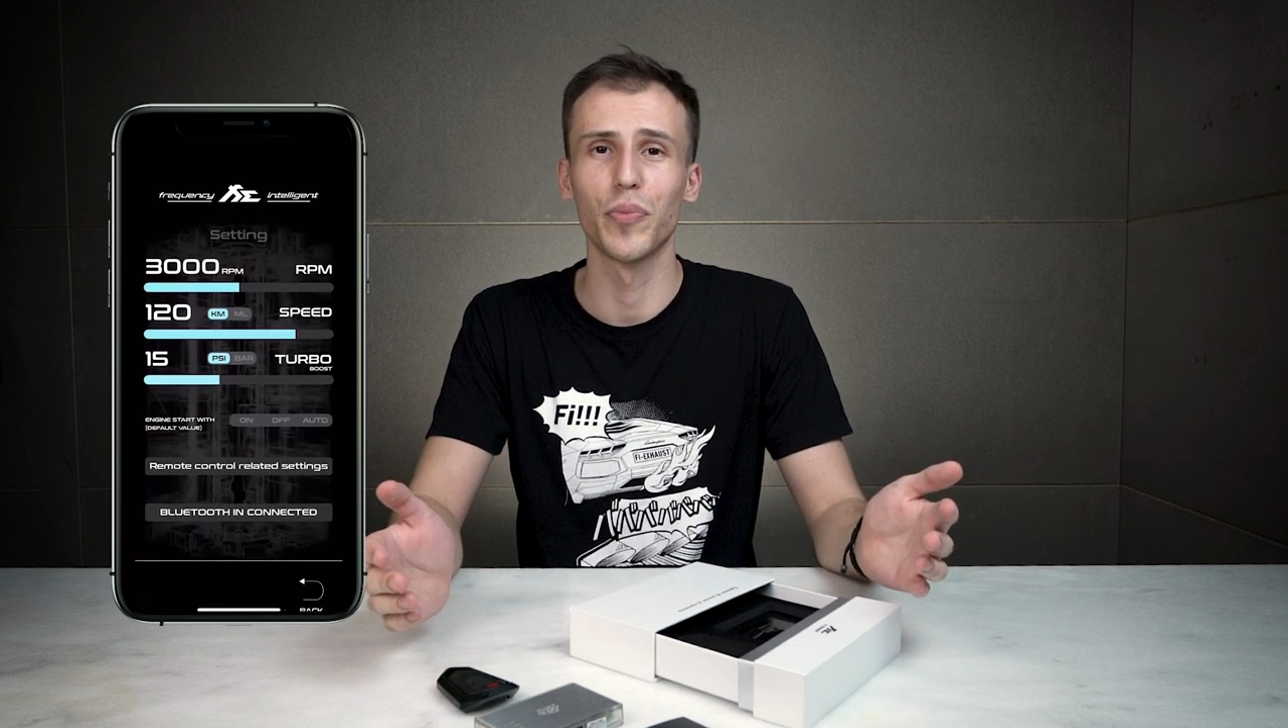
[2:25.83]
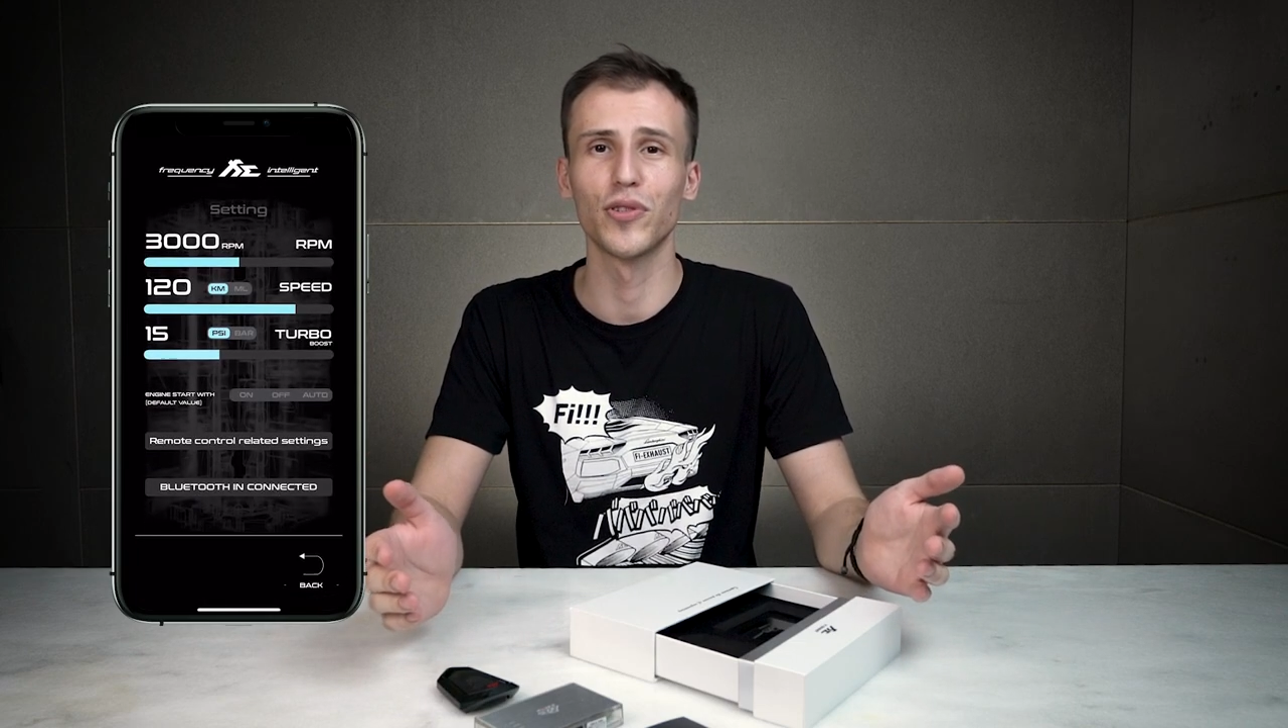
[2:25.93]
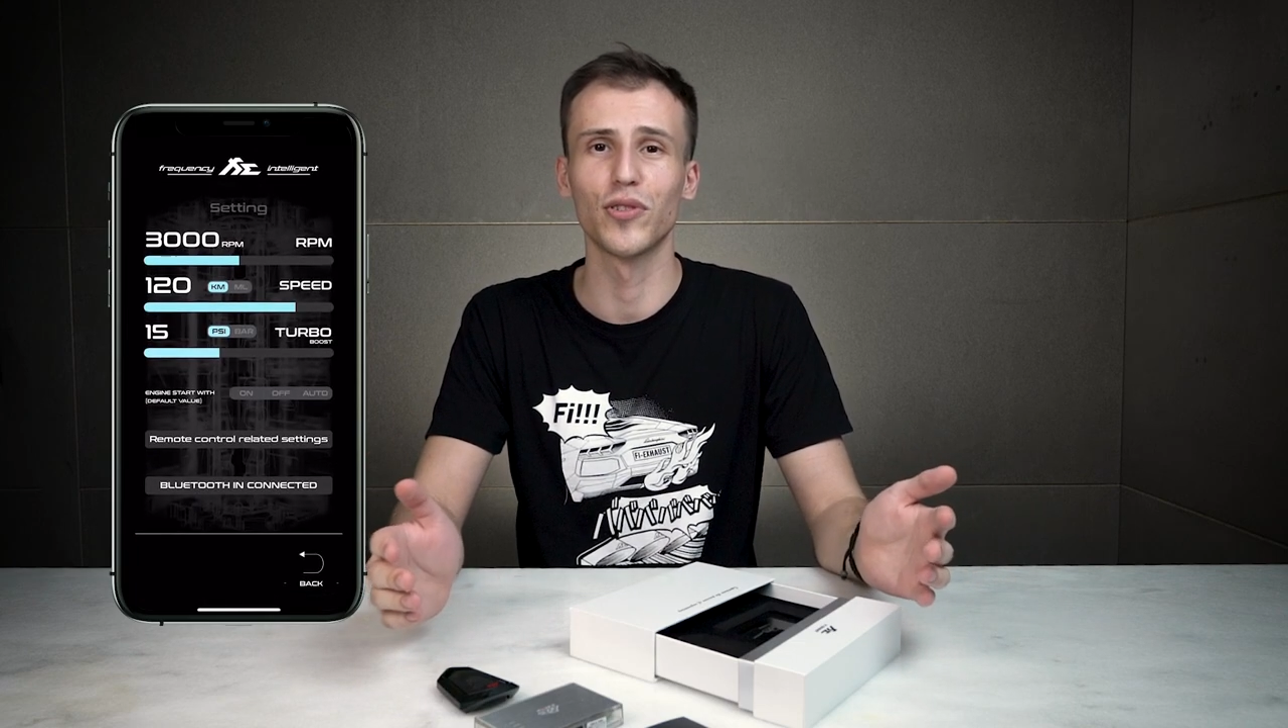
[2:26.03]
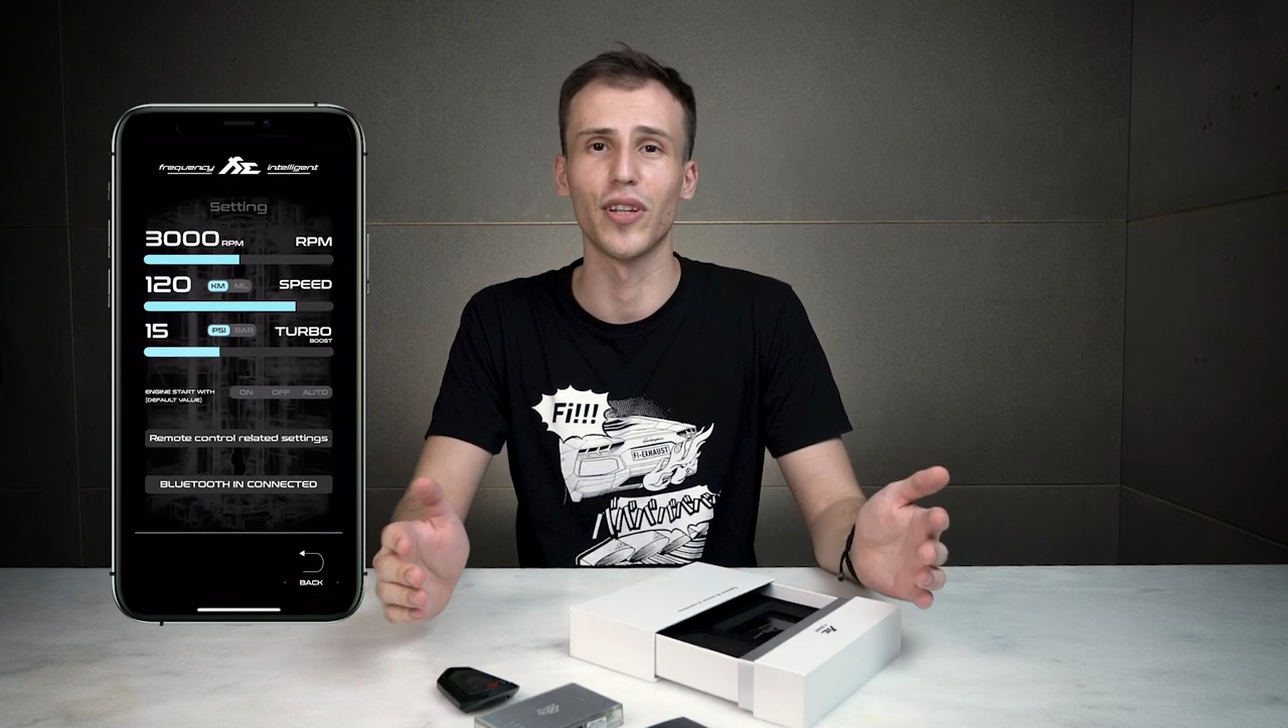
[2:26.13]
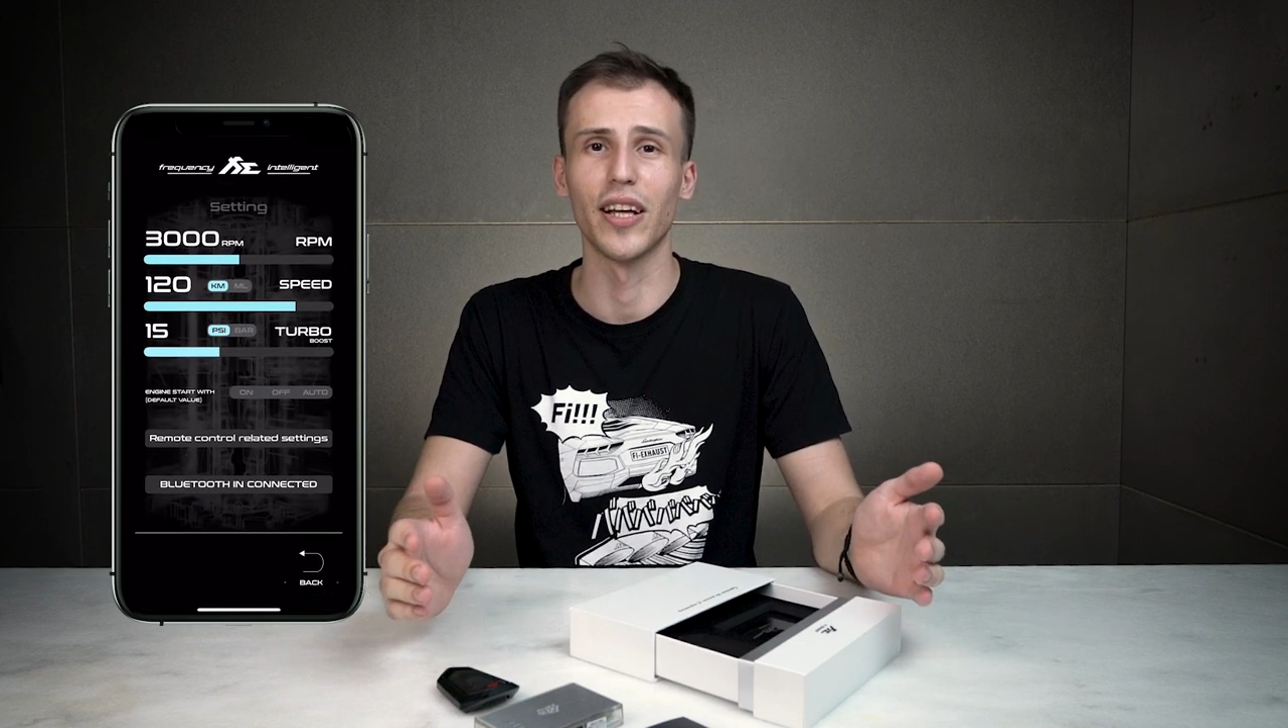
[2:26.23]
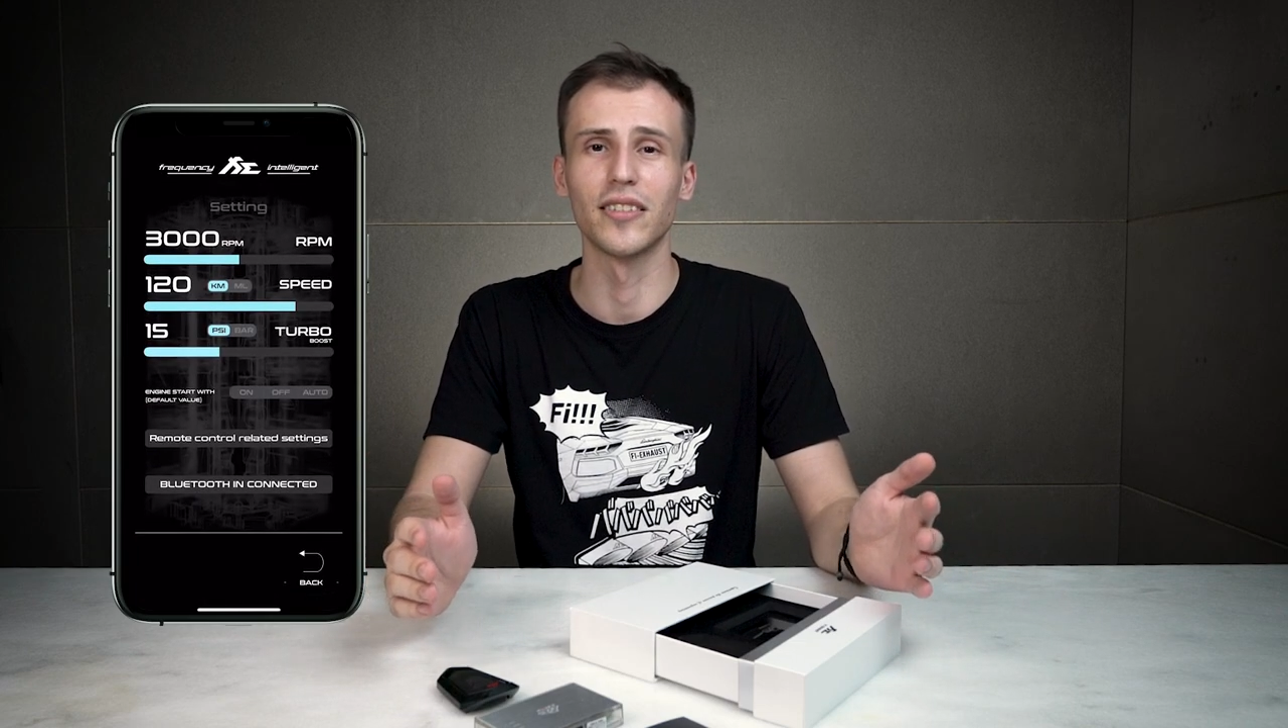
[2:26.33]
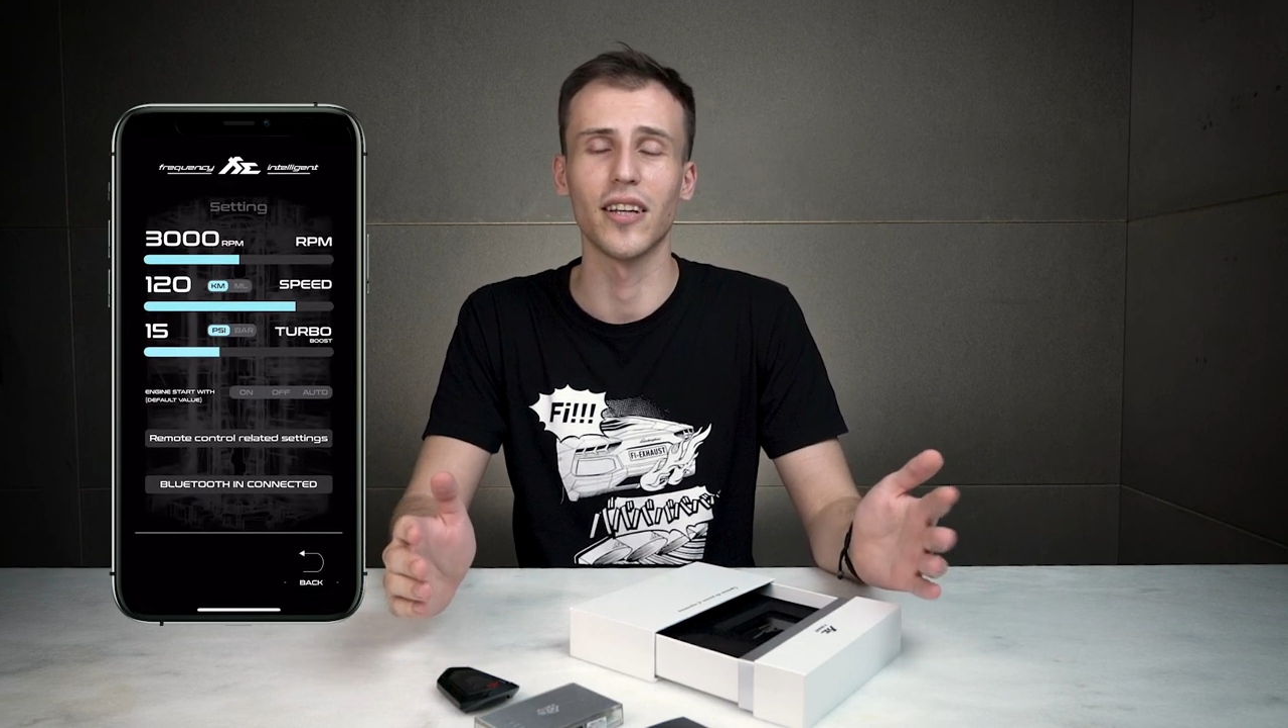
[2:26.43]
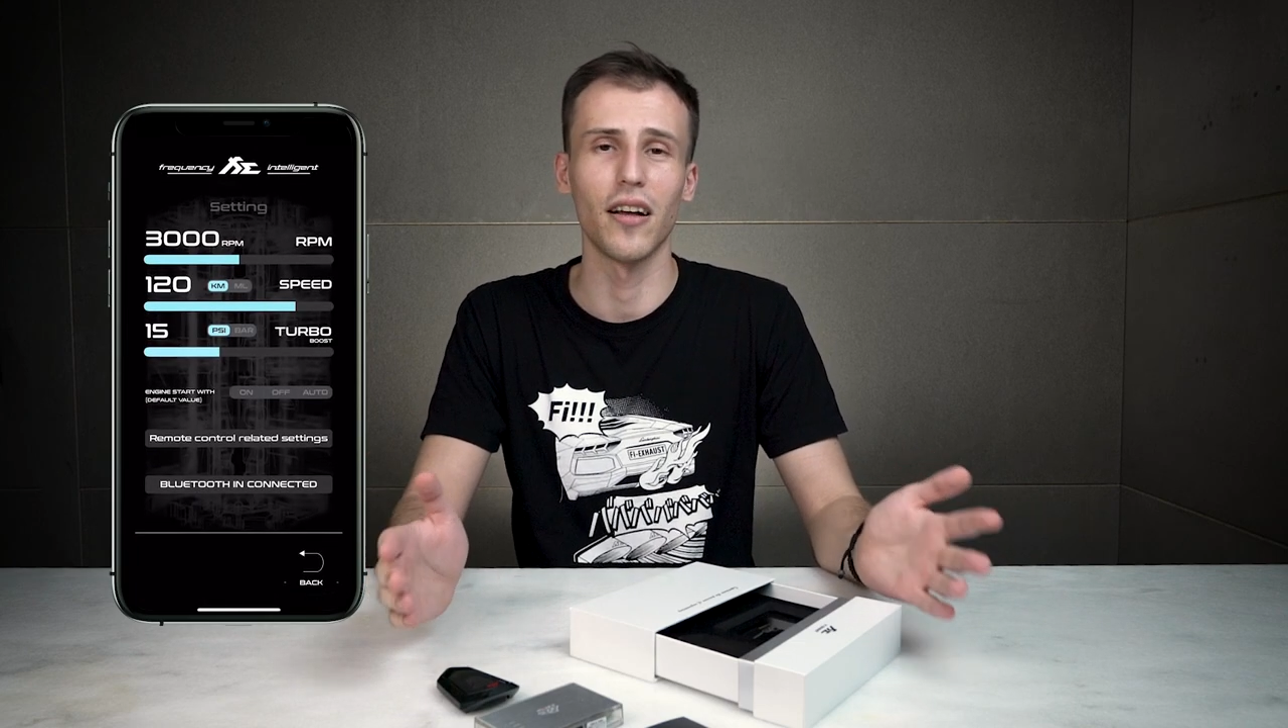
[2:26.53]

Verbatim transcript: personalize